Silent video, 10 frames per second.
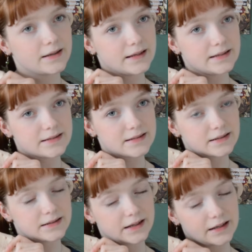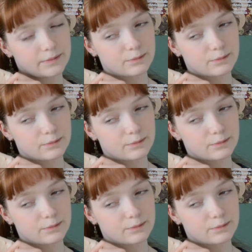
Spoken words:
it's getting